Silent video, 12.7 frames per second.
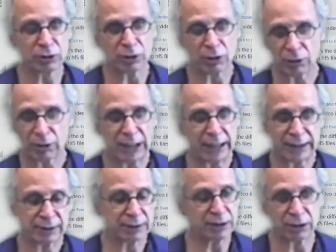are like,
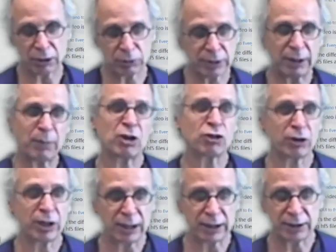
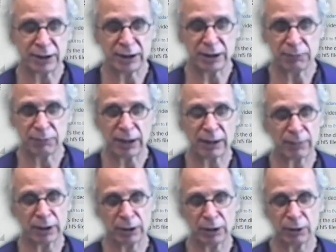dimensionality,
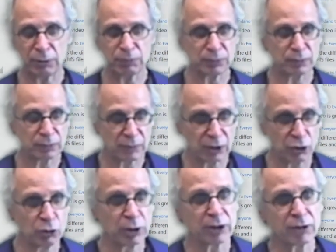
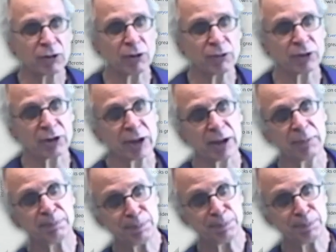units of the